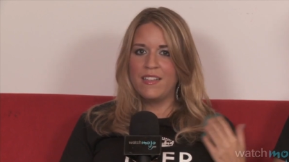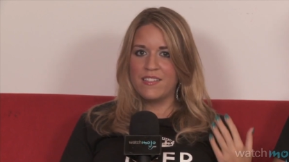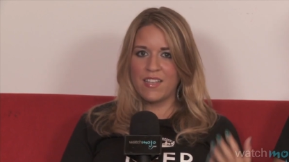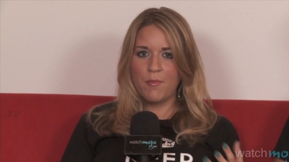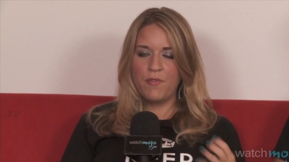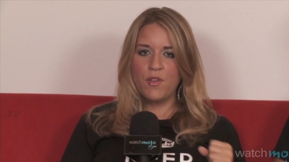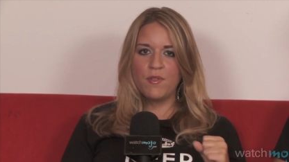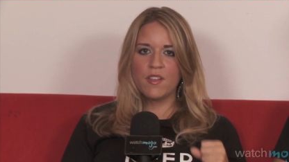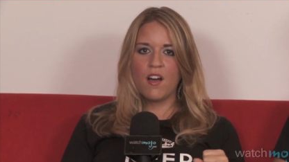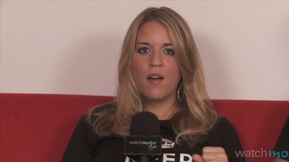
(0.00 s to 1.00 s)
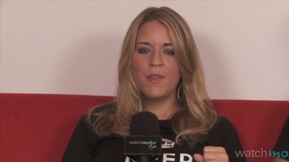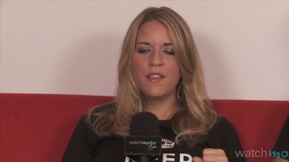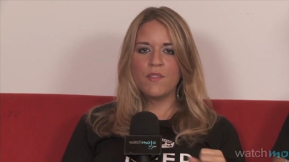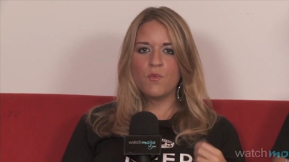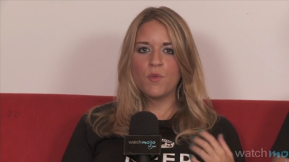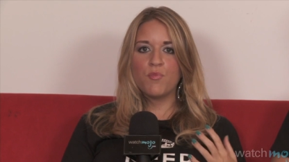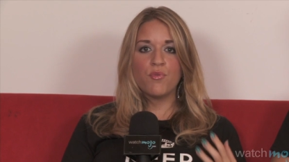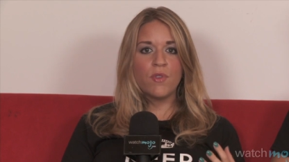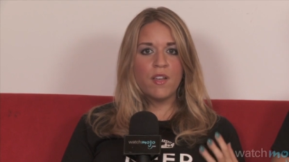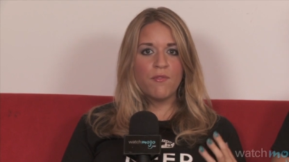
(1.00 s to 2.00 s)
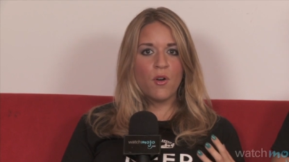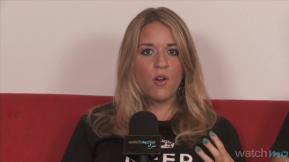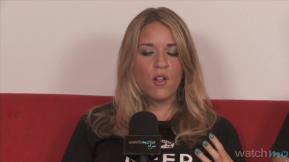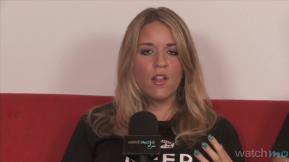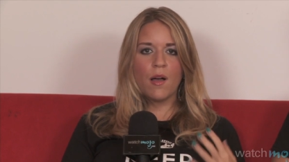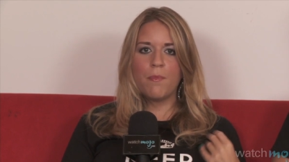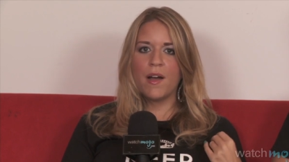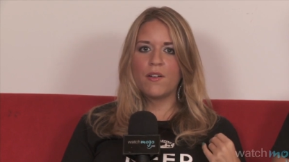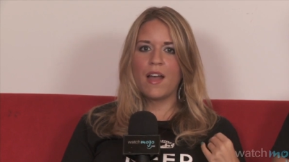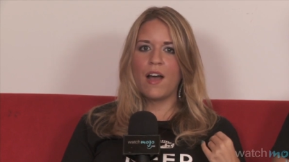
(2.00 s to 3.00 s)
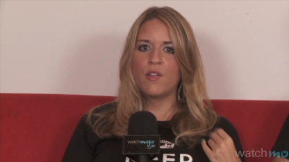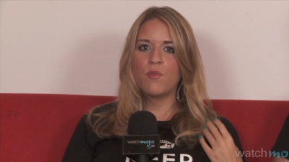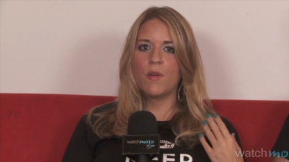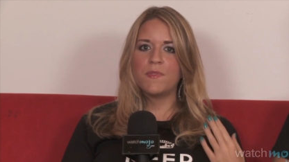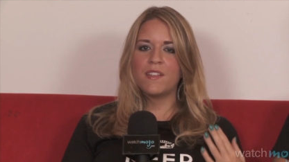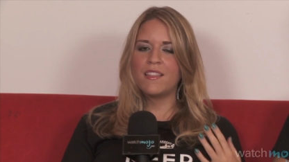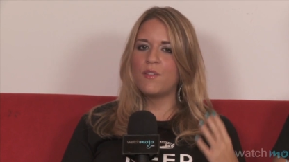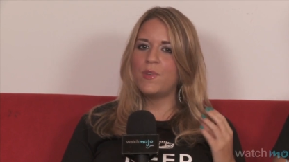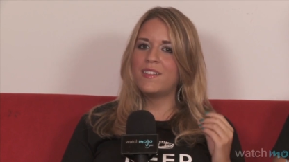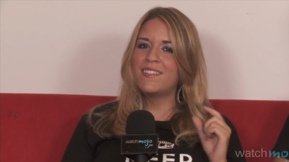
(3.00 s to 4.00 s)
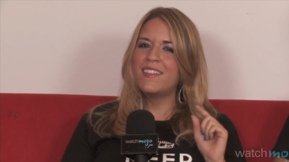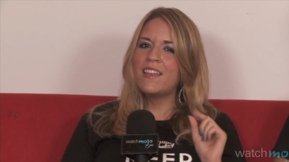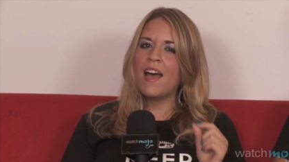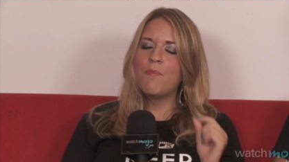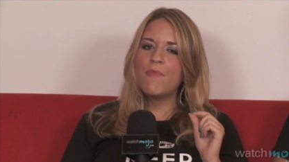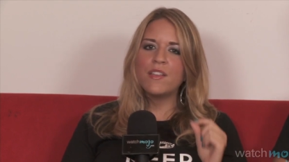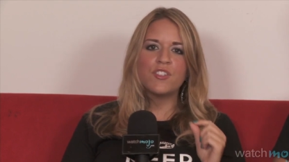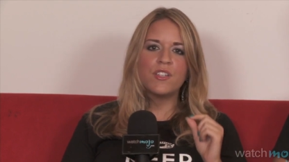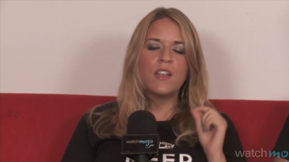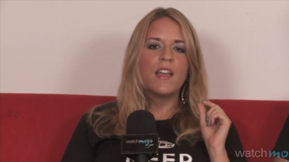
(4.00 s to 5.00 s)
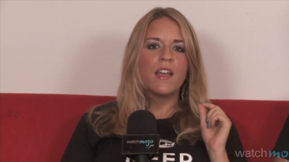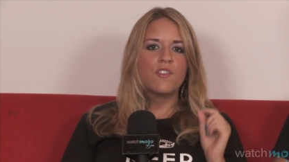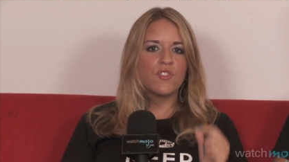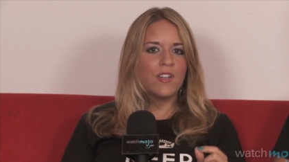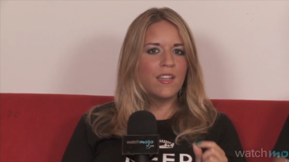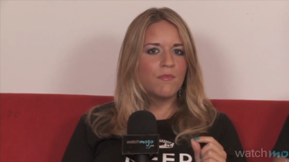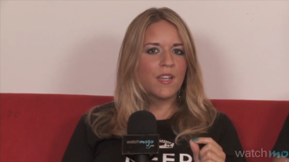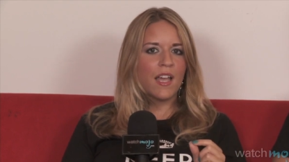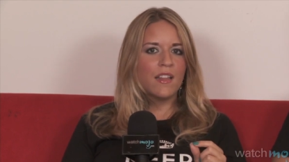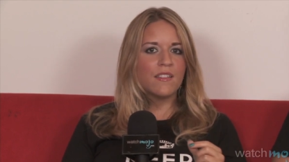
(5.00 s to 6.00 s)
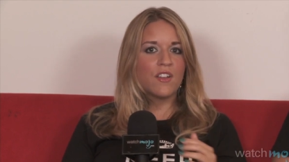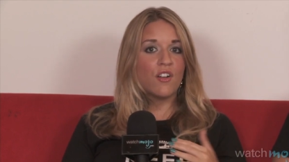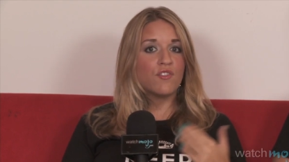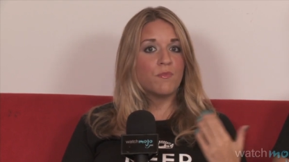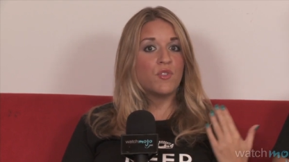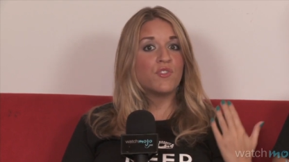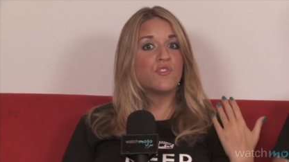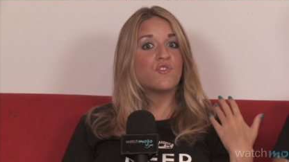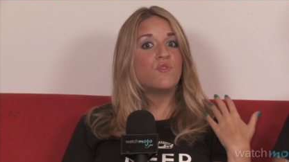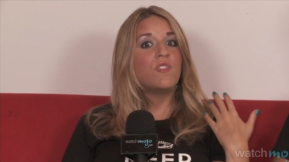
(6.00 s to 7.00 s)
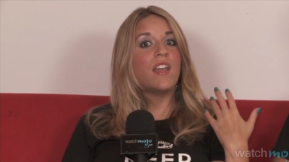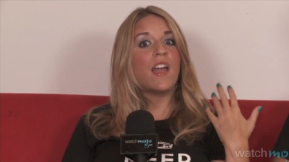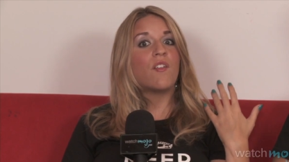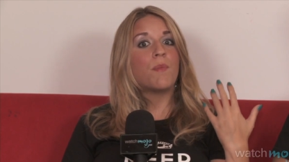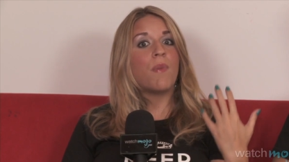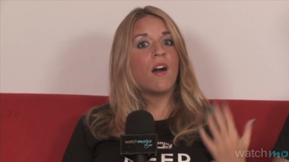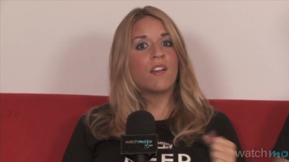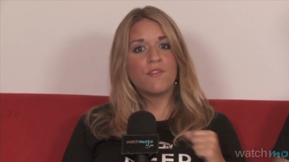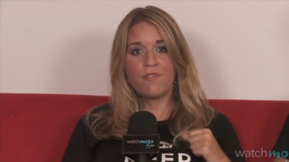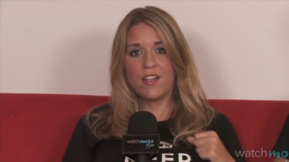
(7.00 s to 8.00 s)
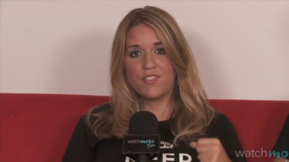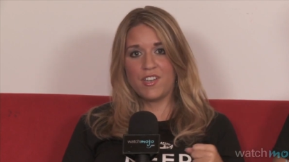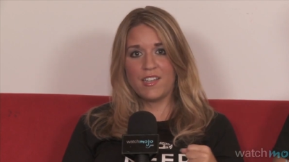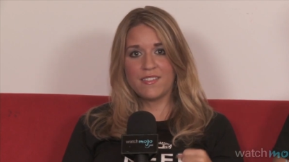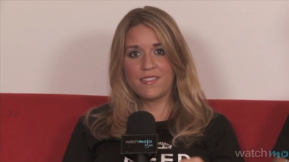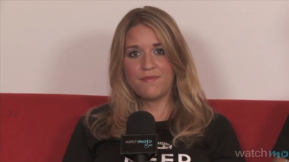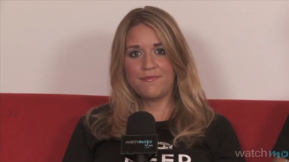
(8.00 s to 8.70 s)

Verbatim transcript: Some of you in the comments were pretty vocal about how you were upset that we did not mention Sir Ian McKellen's contributions to the Harry Potter franchise.